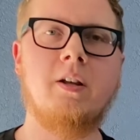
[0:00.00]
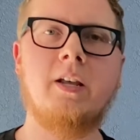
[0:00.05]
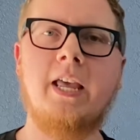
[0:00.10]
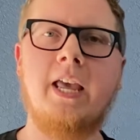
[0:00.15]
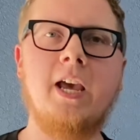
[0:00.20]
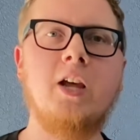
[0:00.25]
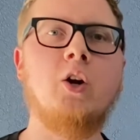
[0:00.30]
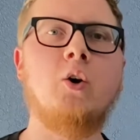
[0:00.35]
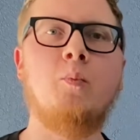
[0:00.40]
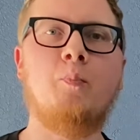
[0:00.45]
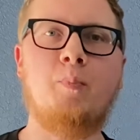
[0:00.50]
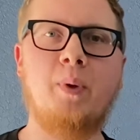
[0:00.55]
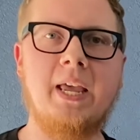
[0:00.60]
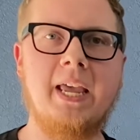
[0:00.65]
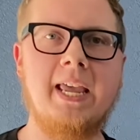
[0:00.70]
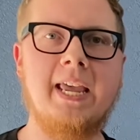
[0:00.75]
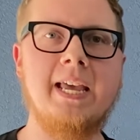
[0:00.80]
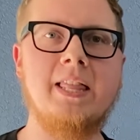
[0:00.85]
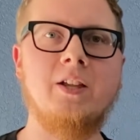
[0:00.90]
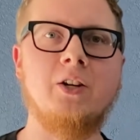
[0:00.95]
It'll
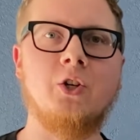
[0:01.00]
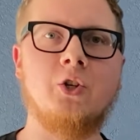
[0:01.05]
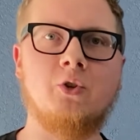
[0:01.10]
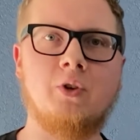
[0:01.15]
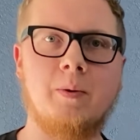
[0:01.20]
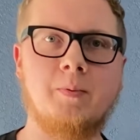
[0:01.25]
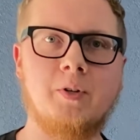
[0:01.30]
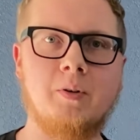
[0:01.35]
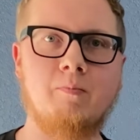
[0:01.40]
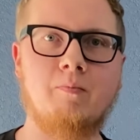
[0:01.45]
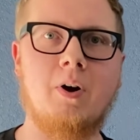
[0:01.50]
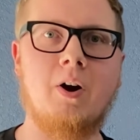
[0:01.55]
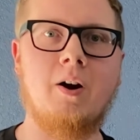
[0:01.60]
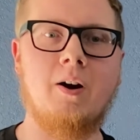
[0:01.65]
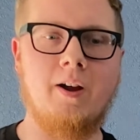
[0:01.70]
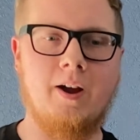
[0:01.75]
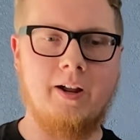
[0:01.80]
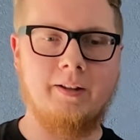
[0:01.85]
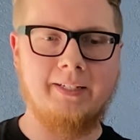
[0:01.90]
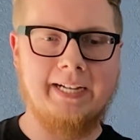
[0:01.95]
be in the description
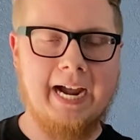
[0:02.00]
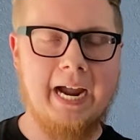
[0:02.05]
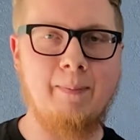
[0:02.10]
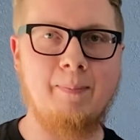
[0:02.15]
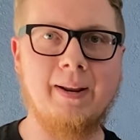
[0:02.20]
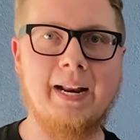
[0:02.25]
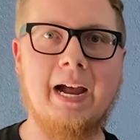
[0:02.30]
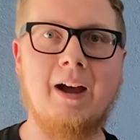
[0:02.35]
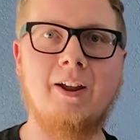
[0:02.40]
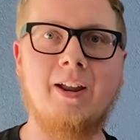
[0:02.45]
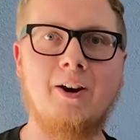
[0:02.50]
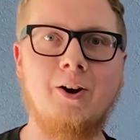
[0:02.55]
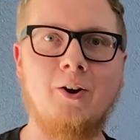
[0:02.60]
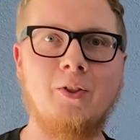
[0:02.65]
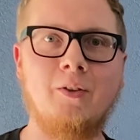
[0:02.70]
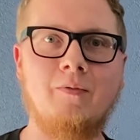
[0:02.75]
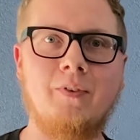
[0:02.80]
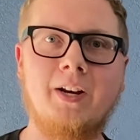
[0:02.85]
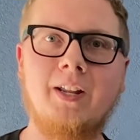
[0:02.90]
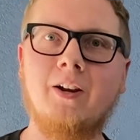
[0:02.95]
bar. I'll type it out here
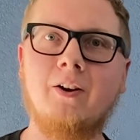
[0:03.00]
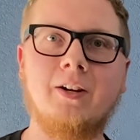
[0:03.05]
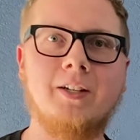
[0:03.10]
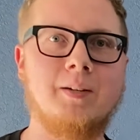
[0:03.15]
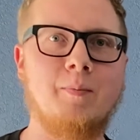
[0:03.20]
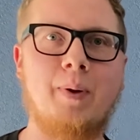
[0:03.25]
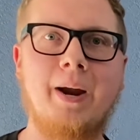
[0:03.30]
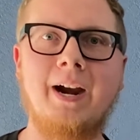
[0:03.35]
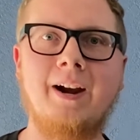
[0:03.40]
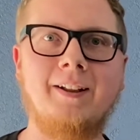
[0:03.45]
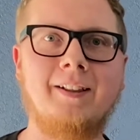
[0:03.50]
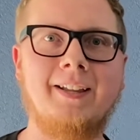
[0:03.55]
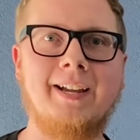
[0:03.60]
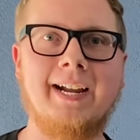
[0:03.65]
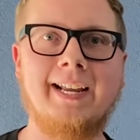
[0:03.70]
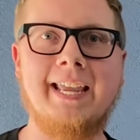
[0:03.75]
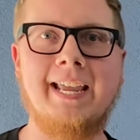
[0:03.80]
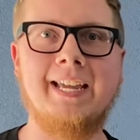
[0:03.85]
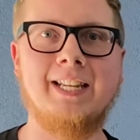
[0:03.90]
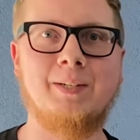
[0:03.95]
on the video because apparently
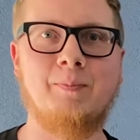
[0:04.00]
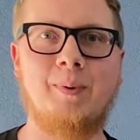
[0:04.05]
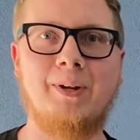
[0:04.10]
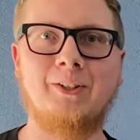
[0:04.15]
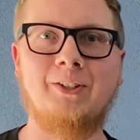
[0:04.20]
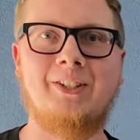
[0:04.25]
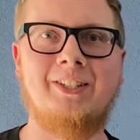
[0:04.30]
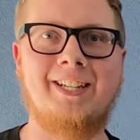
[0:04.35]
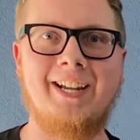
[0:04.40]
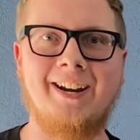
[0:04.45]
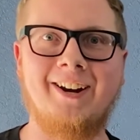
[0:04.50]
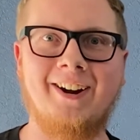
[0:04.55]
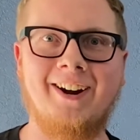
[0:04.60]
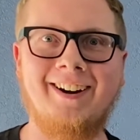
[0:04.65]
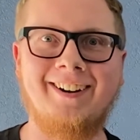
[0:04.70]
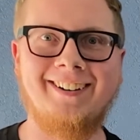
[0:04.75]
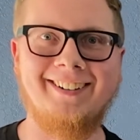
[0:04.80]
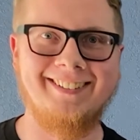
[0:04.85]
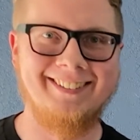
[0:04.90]
I can't spell deer.